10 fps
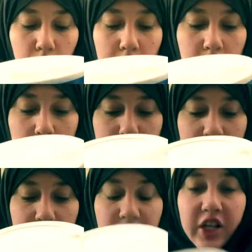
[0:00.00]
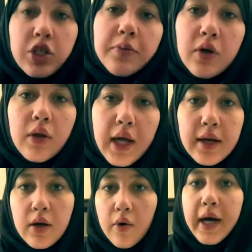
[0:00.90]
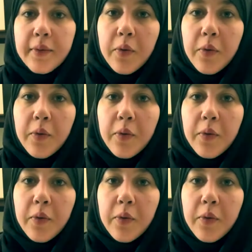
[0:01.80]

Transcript: animal products, and that is what I want.